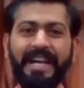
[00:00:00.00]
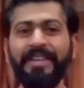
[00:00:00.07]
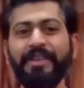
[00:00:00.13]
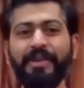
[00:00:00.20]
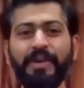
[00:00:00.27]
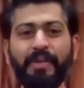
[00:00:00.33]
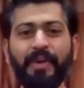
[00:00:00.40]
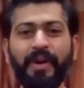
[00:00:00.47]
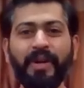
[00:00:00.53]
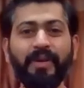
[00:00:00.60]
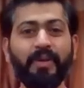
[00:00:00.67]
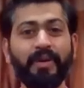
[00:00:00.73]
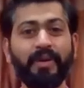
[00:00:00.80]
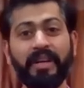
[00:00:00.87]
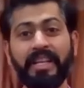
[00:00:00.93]
You know what?
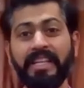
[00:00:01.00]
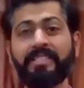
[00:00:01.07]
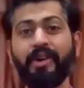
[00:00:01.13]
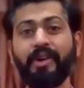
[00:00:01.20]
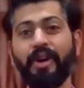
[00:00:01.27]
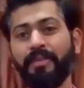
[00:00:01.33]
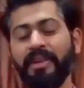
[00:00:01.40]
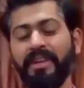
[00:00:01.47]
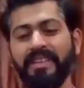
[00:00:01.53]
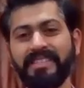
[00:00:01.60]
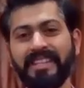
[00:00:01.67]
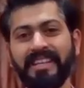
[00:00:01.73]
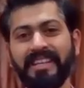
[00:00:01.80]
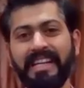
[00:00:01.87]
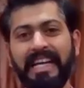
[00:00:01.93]
What are his
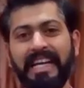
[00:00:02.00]
hobbies?